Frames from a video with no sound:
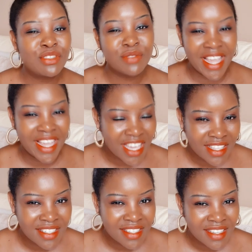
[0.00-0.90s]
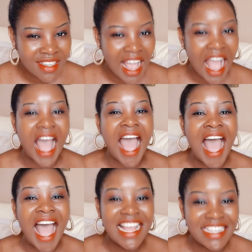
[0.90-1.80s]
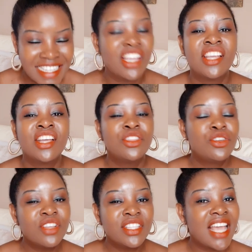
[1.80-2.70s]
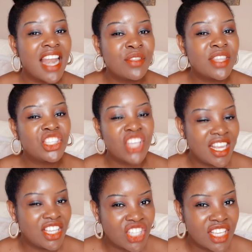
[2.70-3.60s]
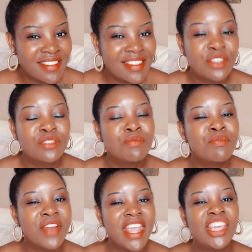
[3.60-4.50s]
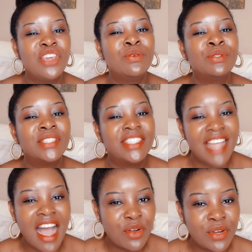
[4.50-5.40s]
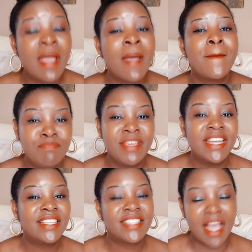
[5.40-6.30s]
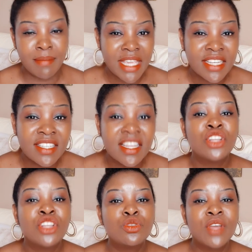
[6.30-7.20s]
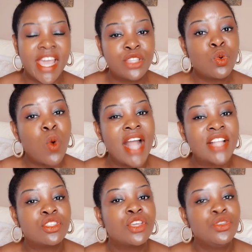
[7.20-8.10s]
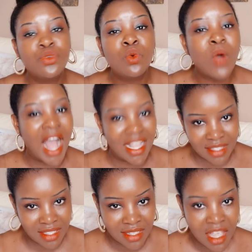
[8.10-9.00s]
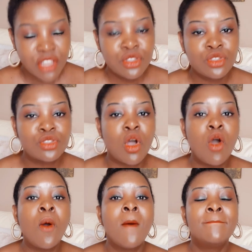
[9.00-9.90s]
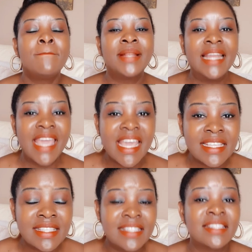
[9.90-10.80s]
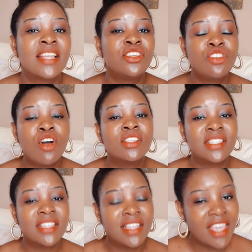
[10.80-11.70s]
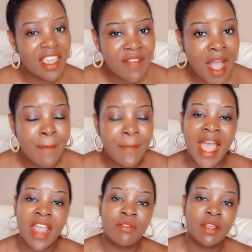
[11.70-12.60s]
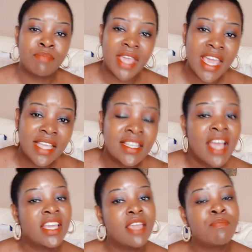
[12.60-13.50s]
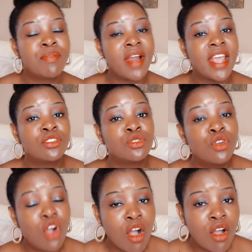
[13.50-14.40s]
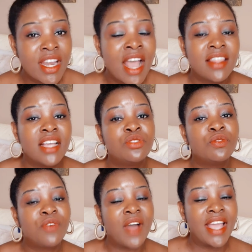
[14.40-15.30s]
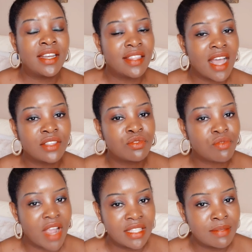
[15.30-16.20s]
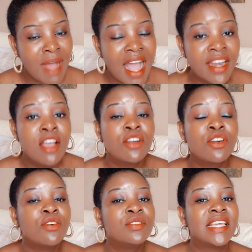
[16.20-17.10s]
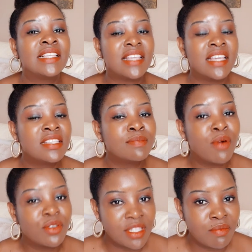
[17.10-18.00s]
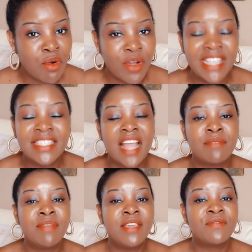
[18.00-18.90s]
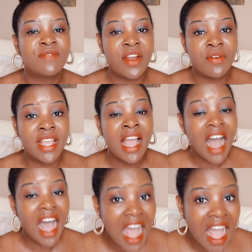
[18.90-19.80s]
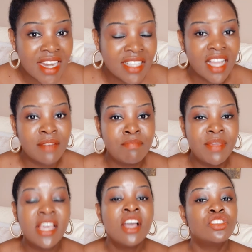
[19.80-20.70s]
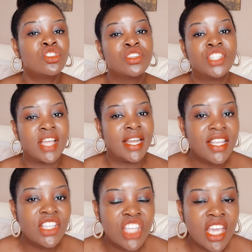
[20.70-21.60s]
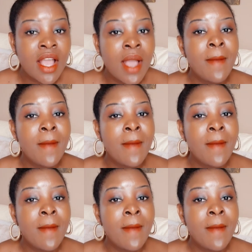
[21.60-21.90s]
to take it and don't allow the challenges to bring you down. Be determined to get what you want. So please don't give up. I repeat, keep praying to God that you find that right man because it is possible. It can be very hard, it can be so challenging,